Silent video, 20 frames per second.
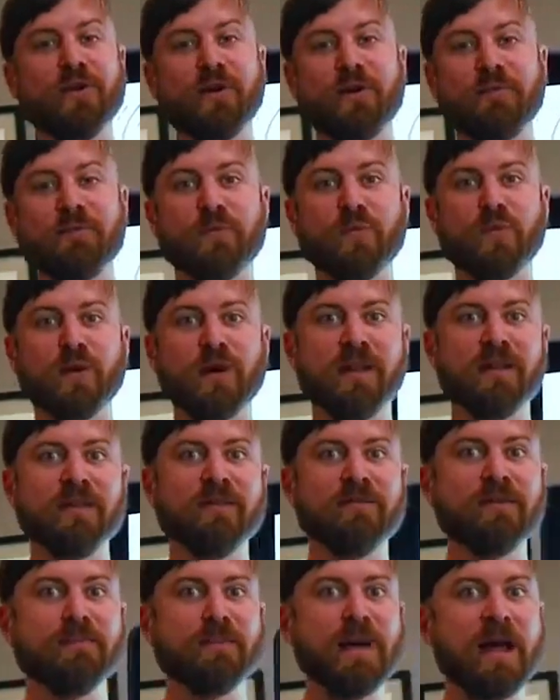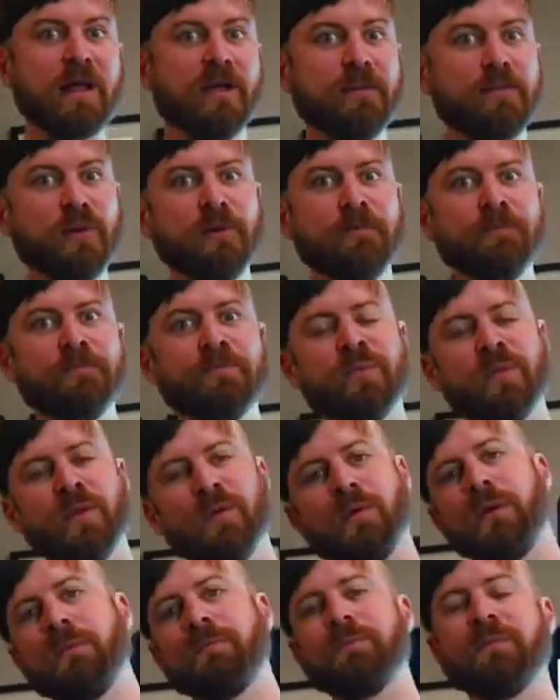far from where I live in Malibu.
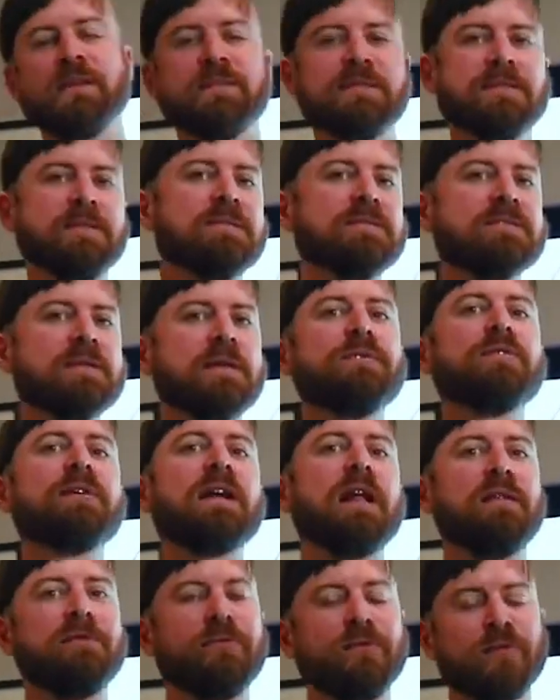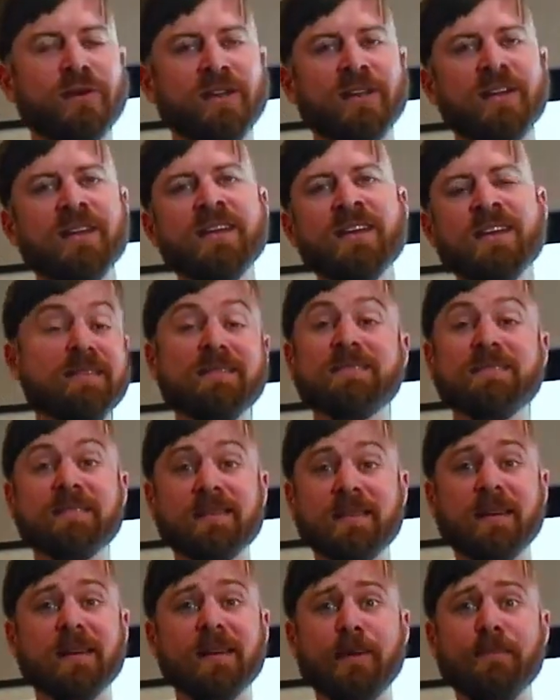Well, it's in Southern California.
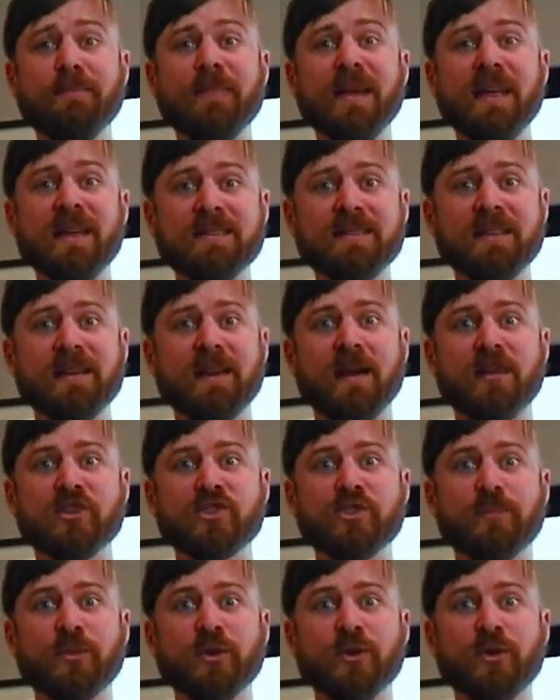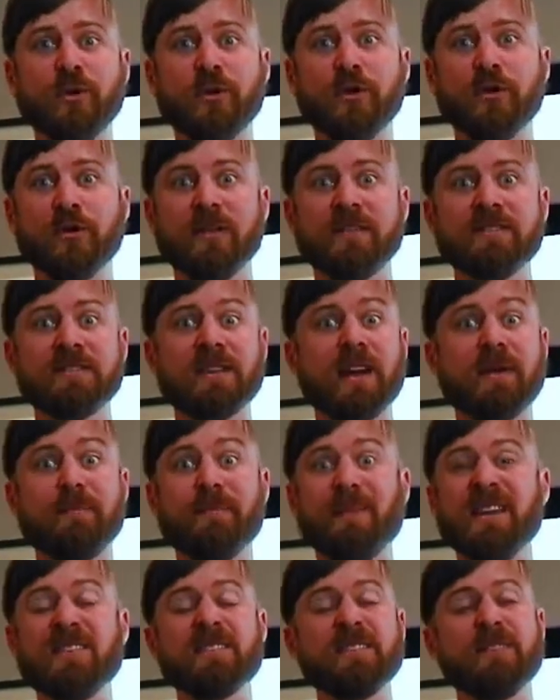He's an amazing entrepreneur. He's got
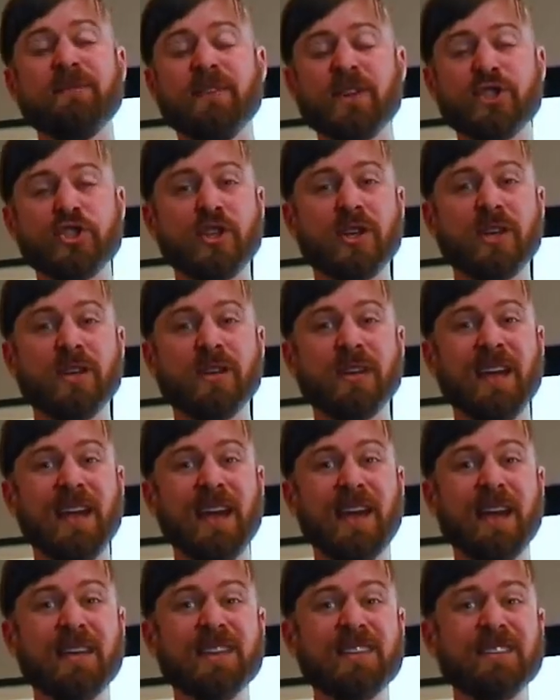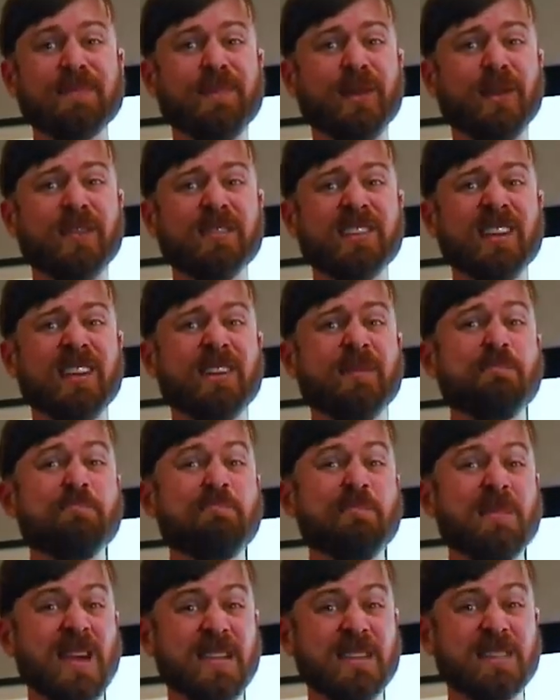amazing vision, and he's built an
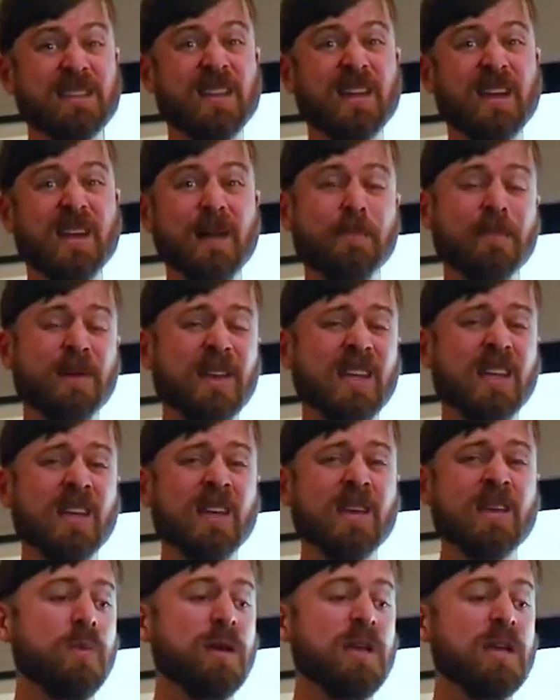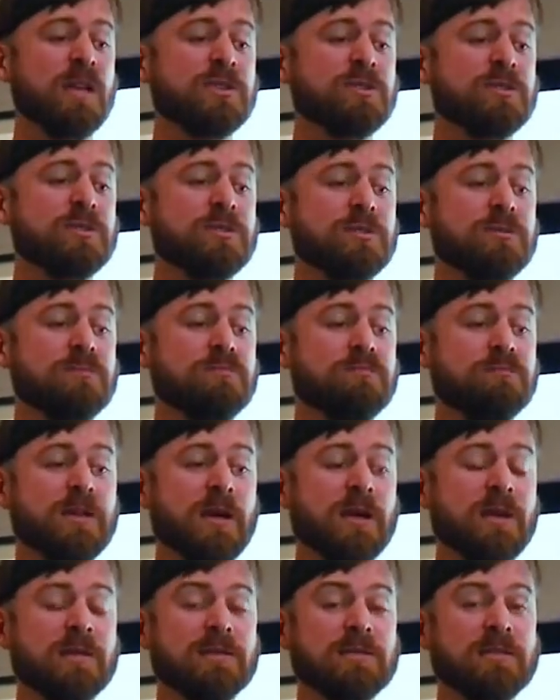amazing company which
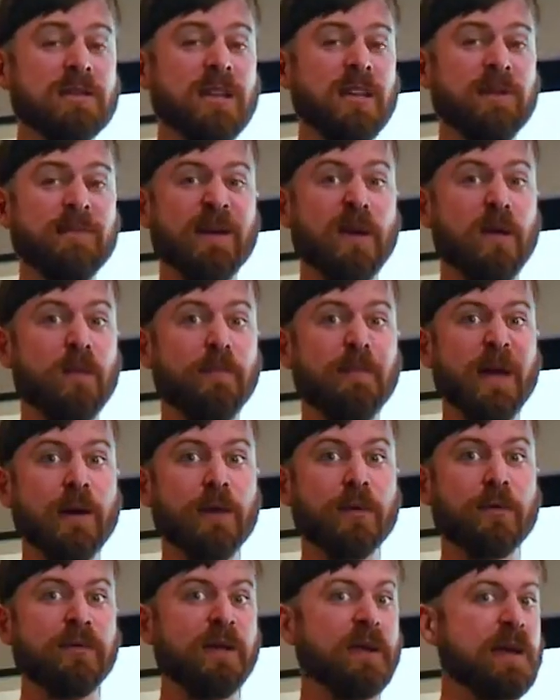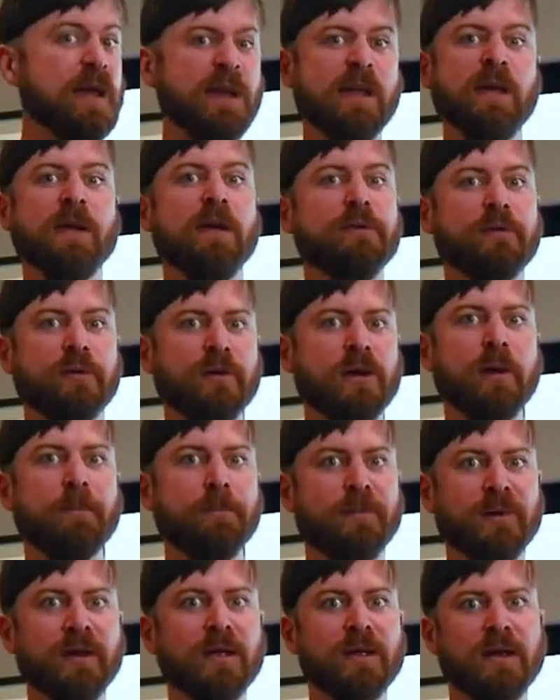does email better than any other
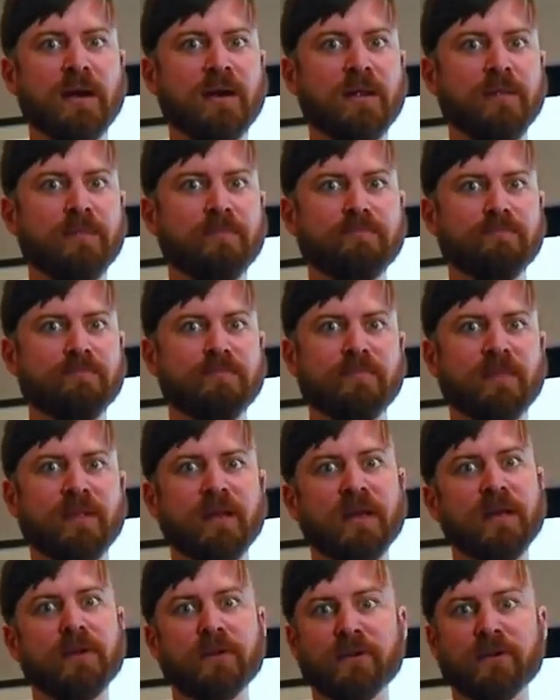company on the